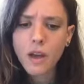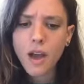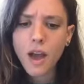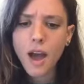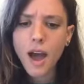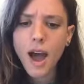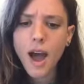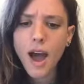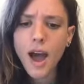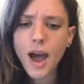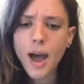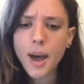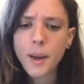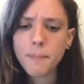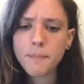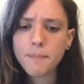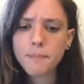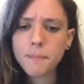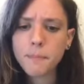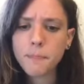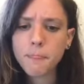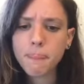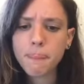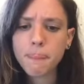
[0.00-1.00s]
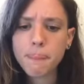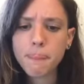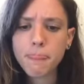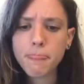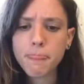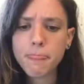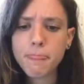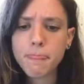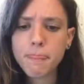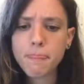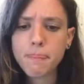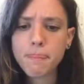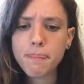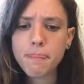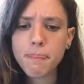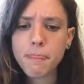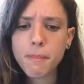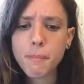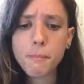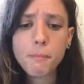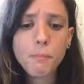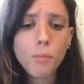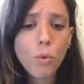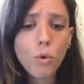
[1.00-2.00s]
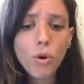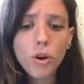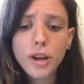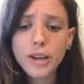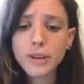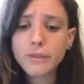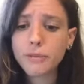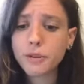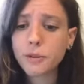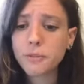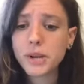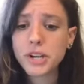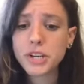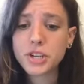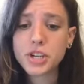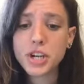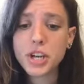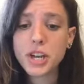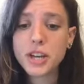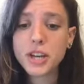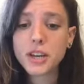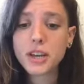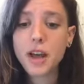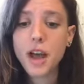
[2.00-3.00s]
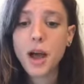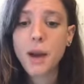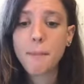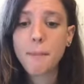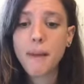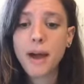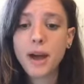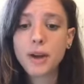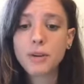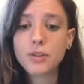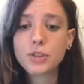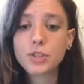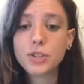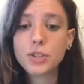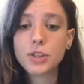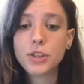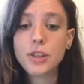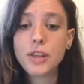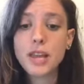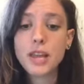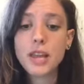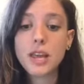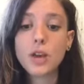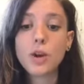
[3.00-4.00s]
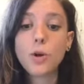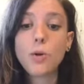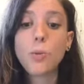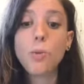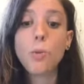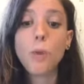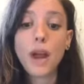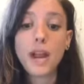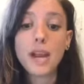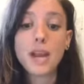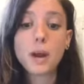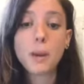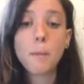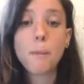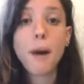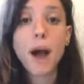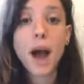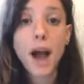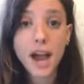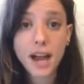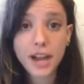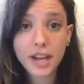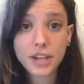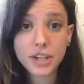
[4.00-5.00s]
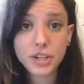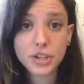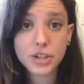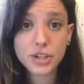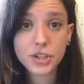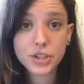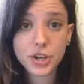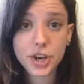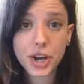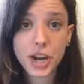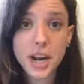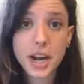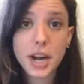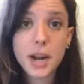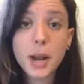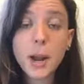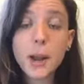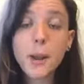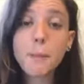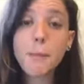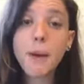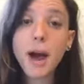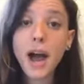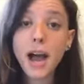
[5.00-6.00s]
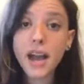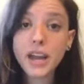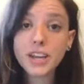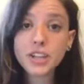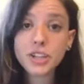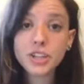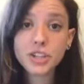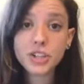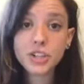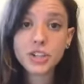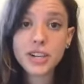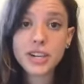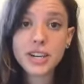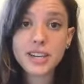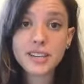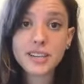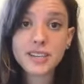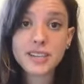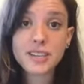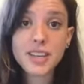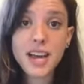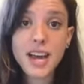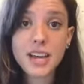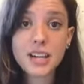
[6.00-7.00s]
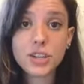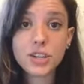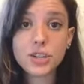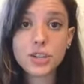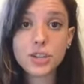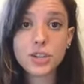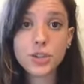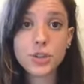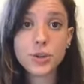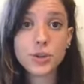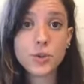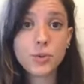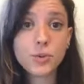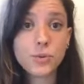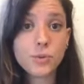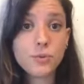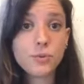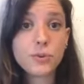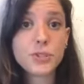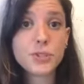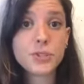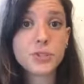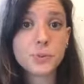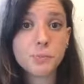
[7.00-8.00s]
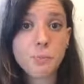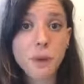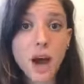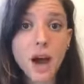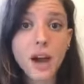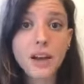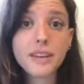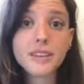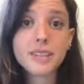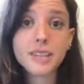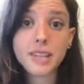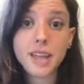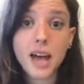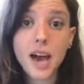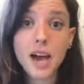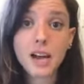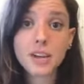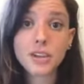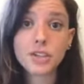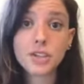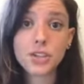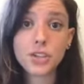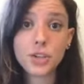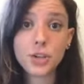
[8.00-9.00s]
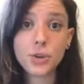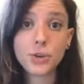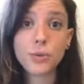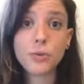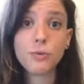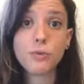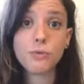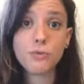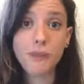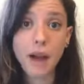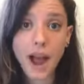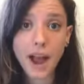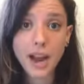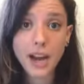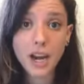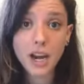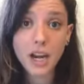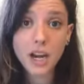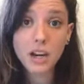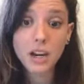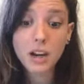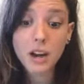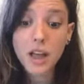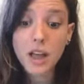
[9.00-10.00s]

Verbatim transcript: um, more information about the white pine tree. Pine trees tend to respond a lot to fire.